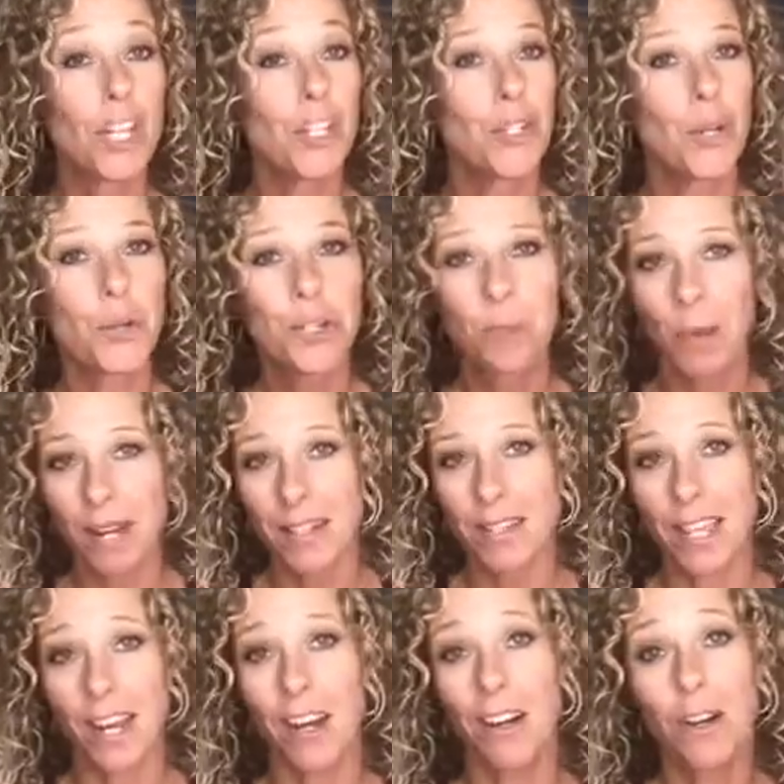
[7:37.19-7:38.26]
No surprise
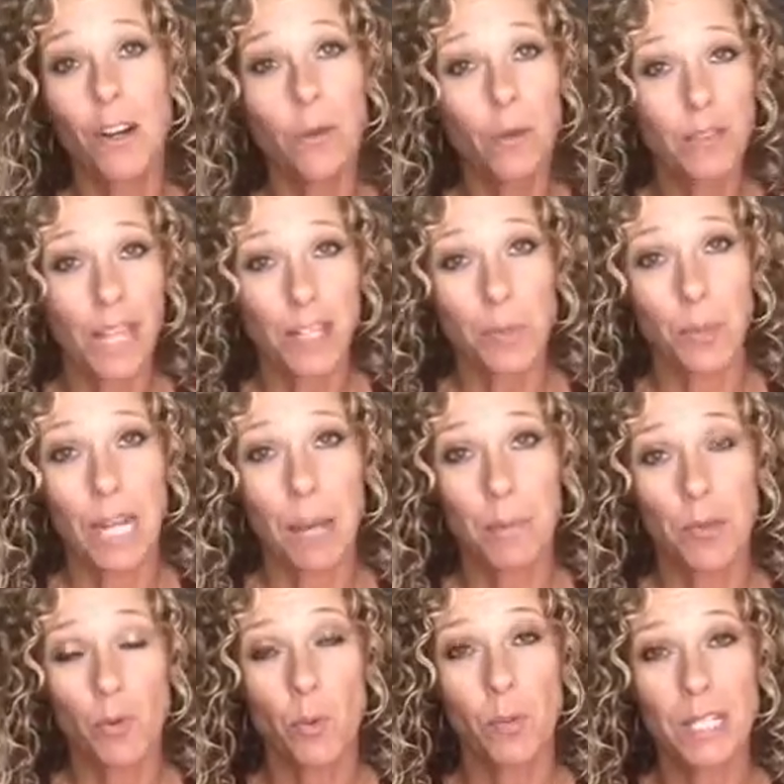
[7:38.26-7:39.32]
there. That's what
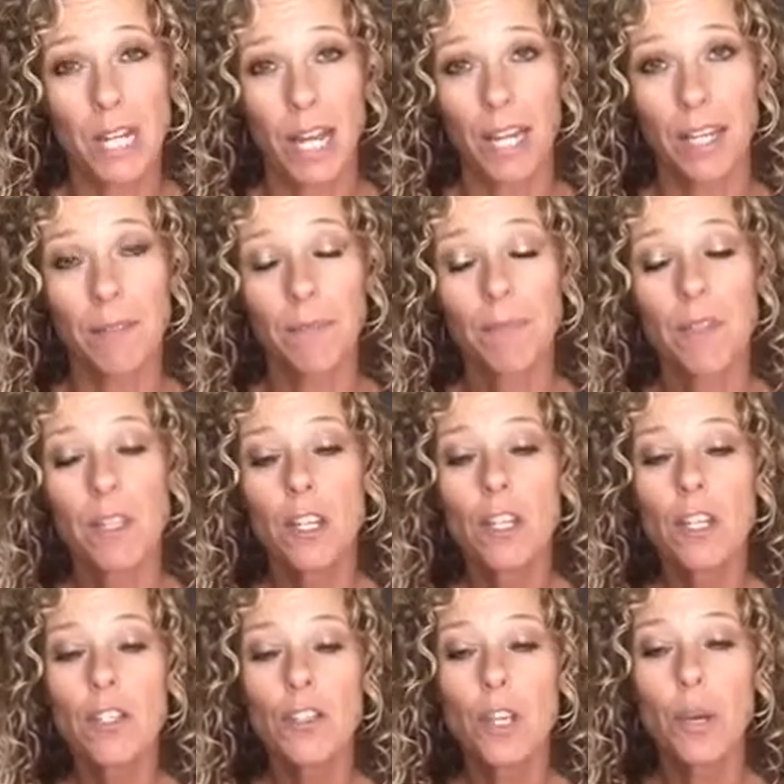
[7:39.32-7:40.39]
happens when we diet.
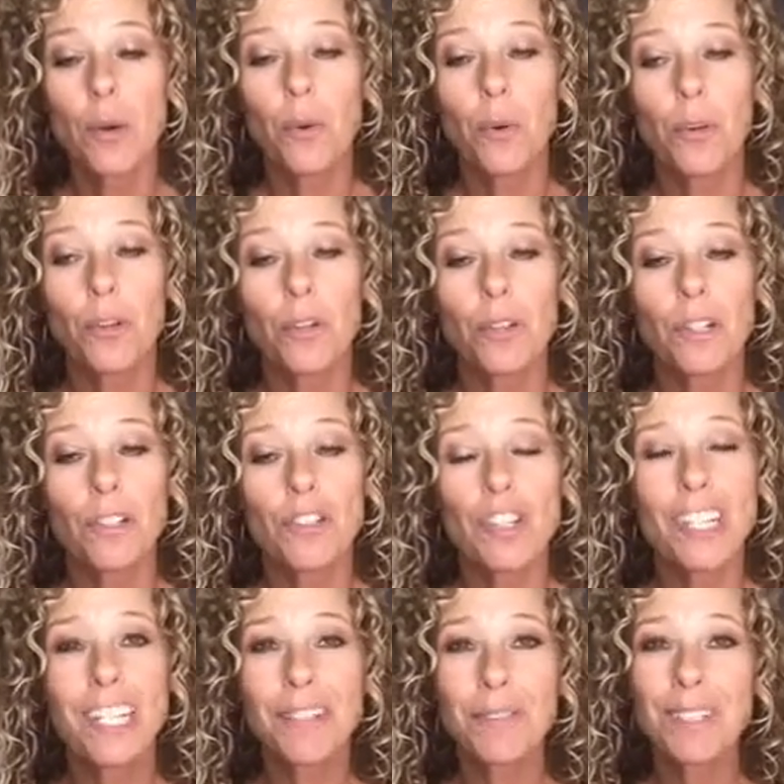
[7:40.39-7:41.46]
So she
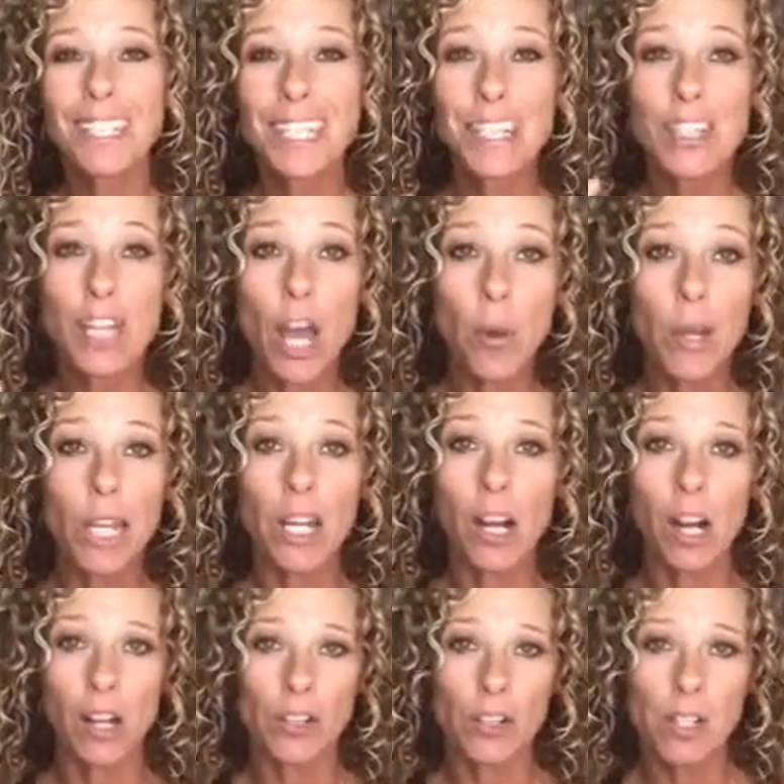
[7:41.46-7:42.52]
didn't really know it
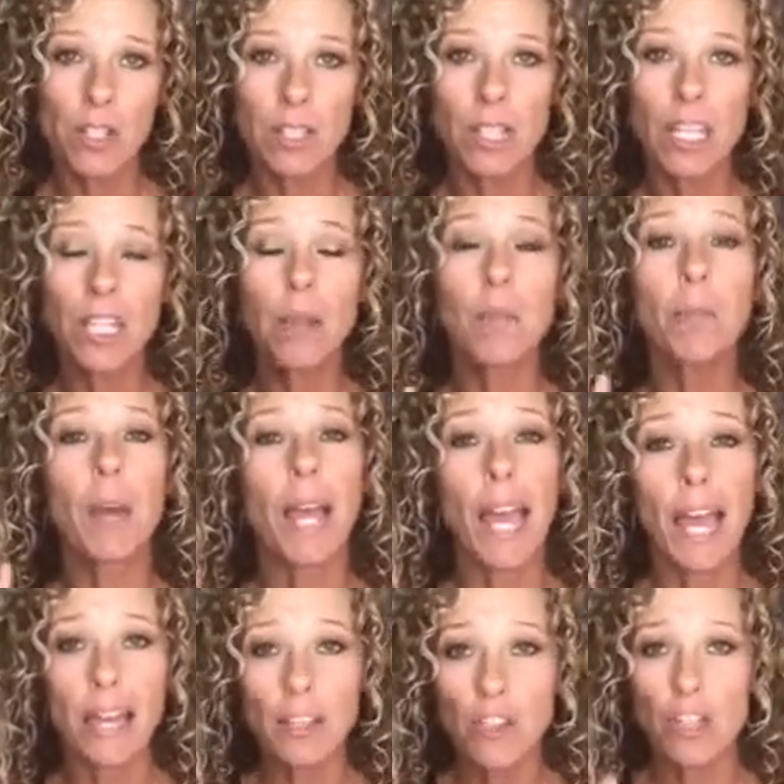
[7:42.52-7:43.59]
consciously, but
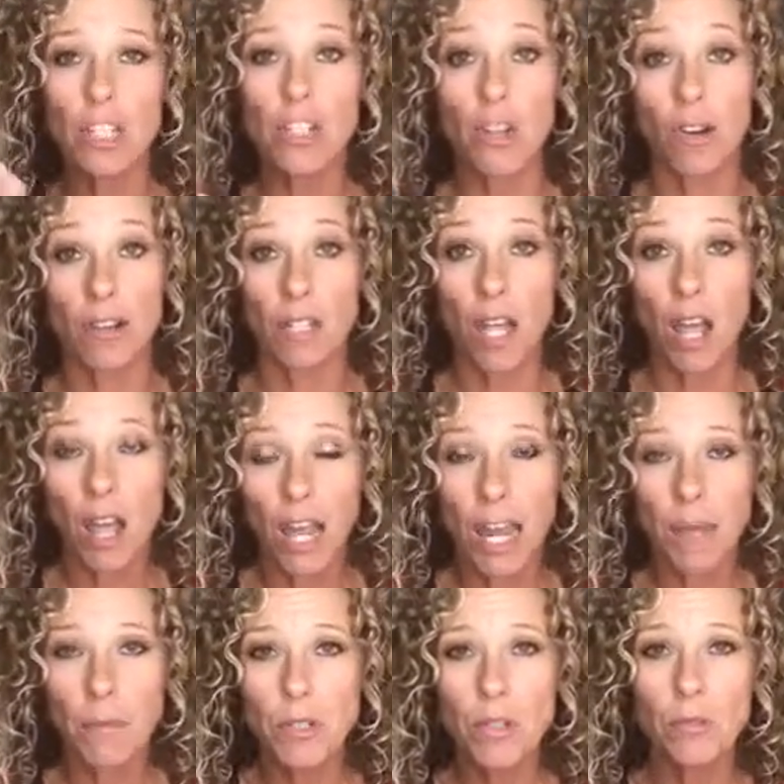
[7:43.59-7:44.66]
as she took
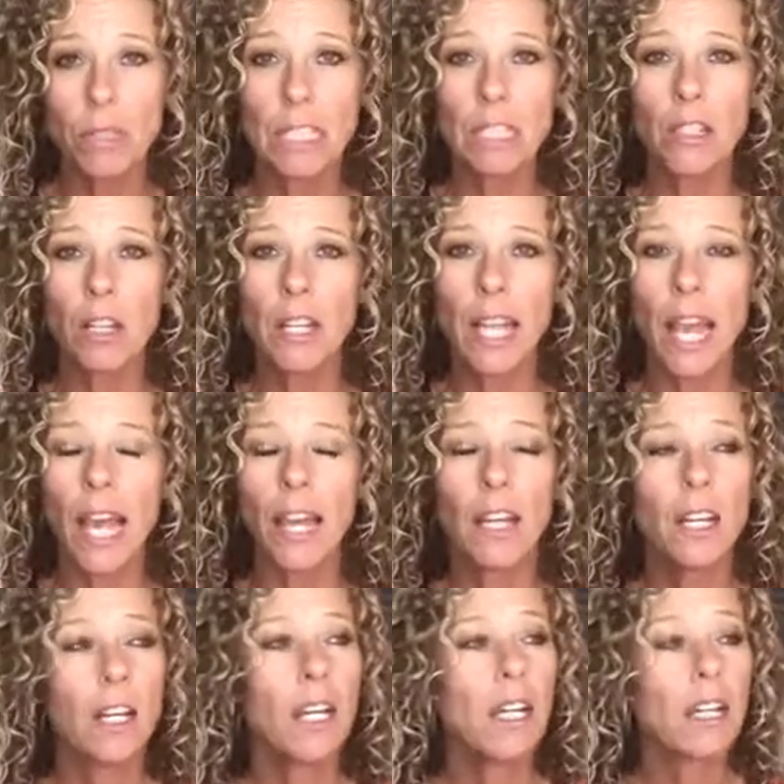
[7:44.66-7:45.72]
time to really look at,
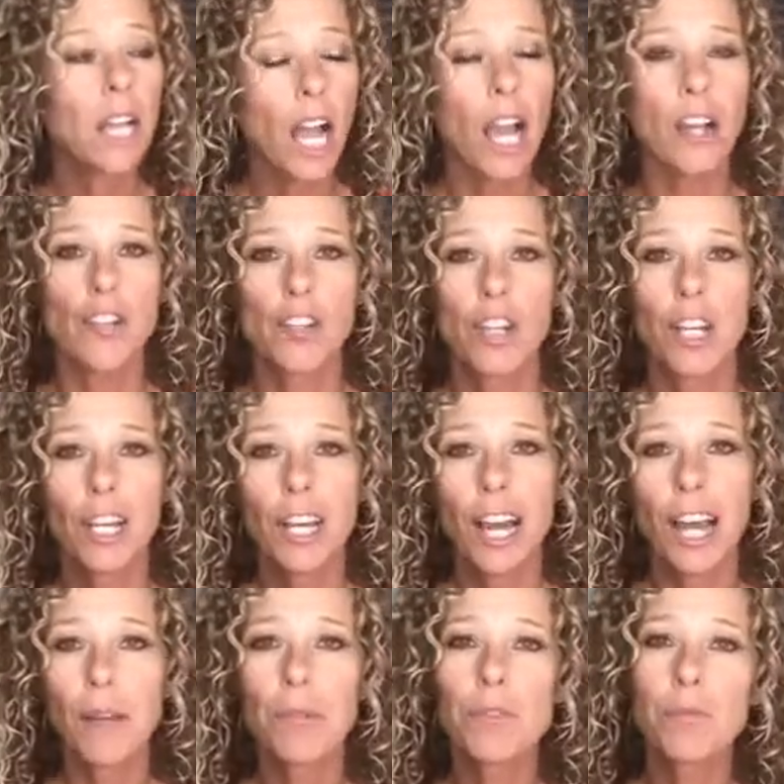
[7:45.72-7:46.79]
gosh,
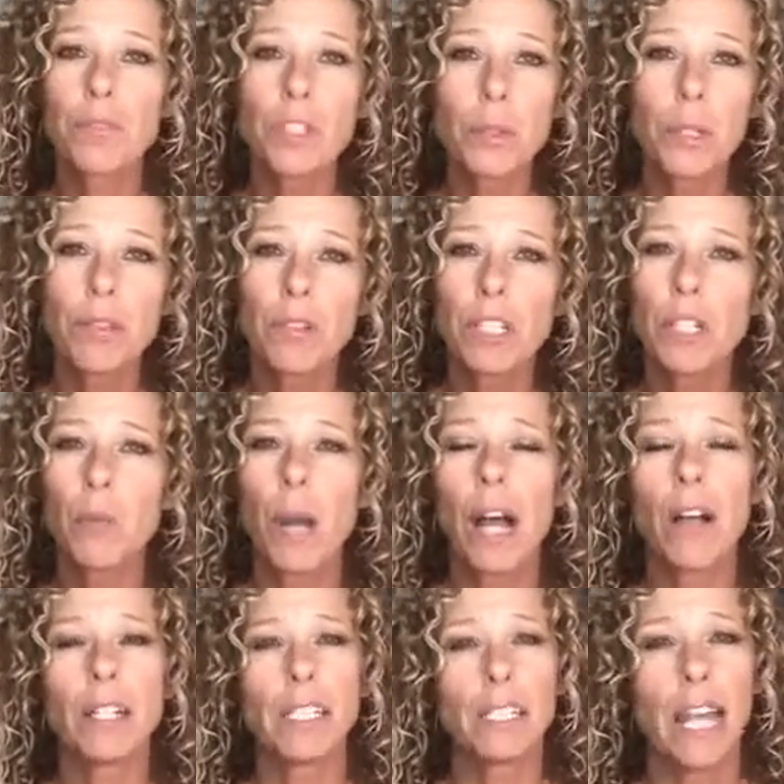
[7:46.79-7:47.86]
I was doing really well.
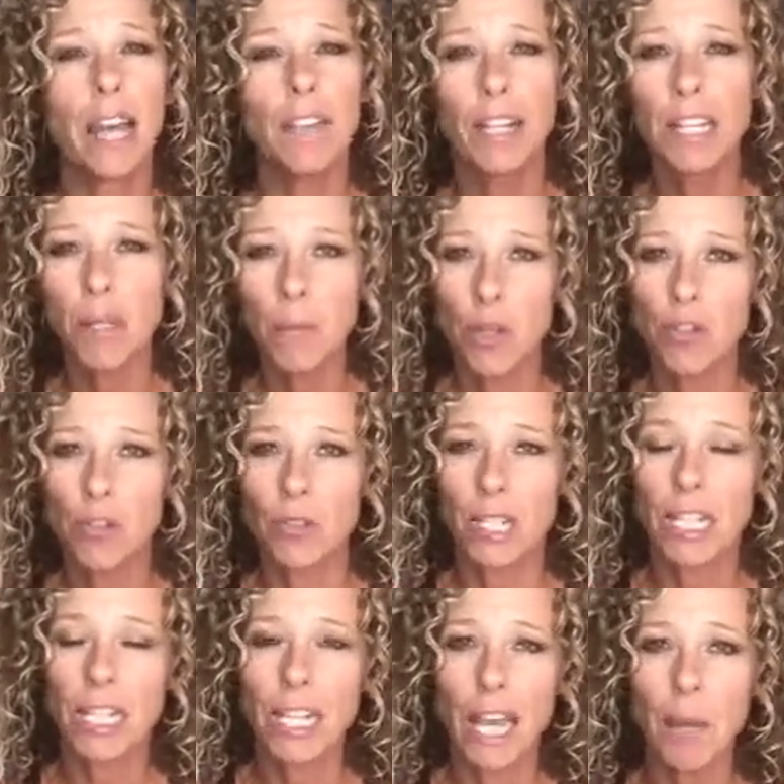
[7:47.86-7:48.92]
I didn't have any emotional
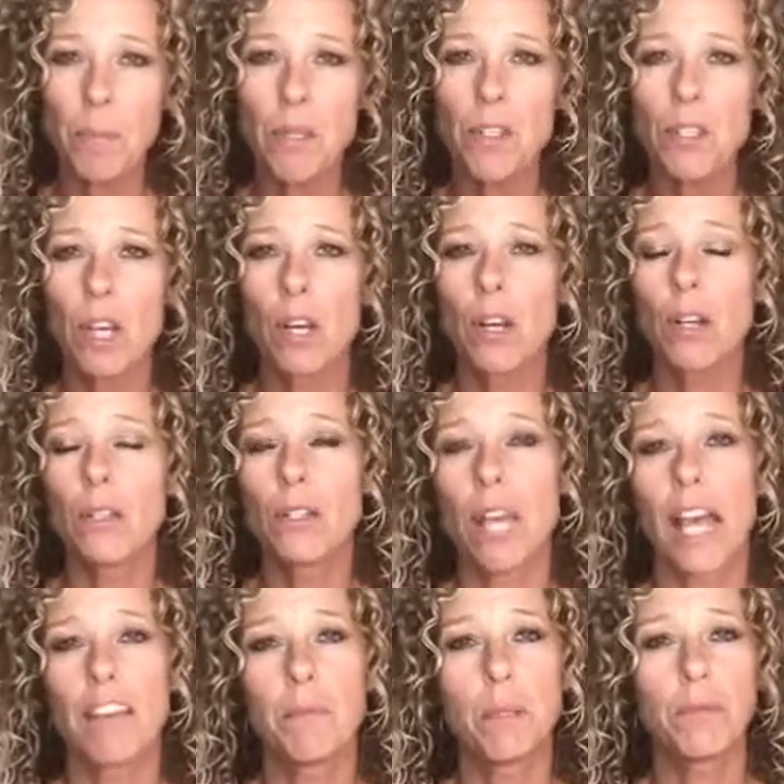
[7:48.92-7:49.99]
eating episodes.
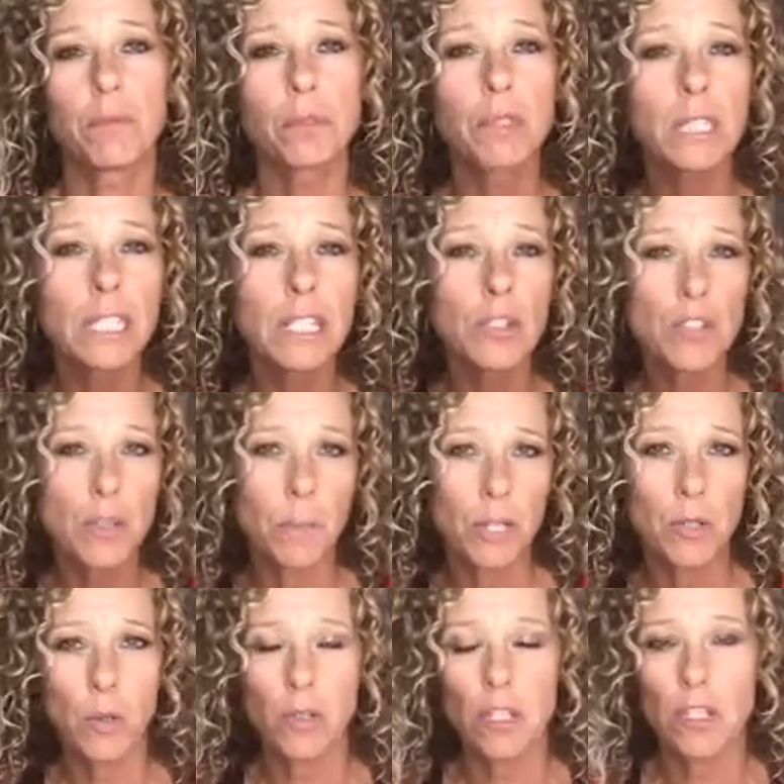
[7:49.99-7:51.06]
I've been really using my
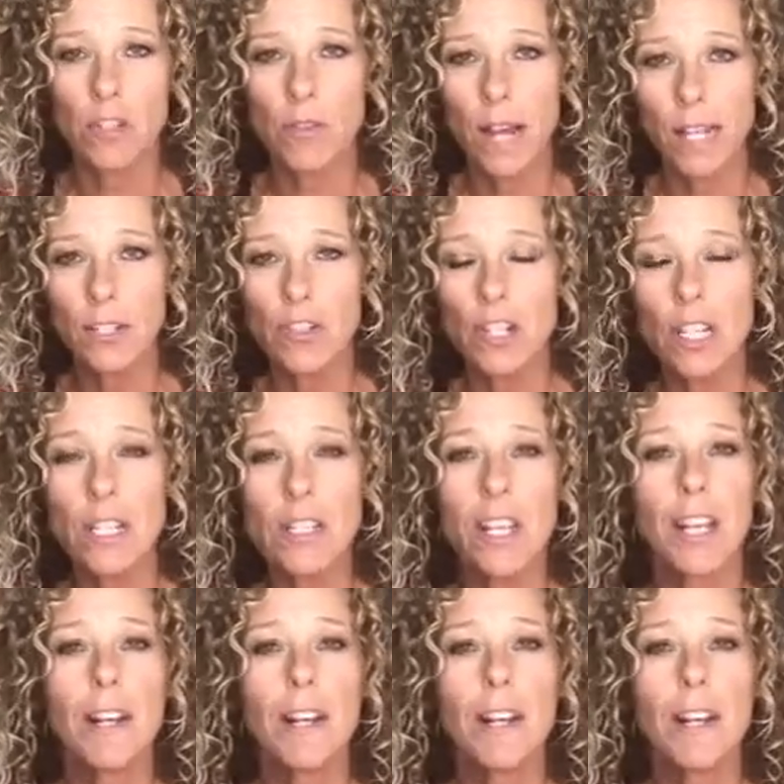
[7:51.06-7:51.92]
tools and strategies.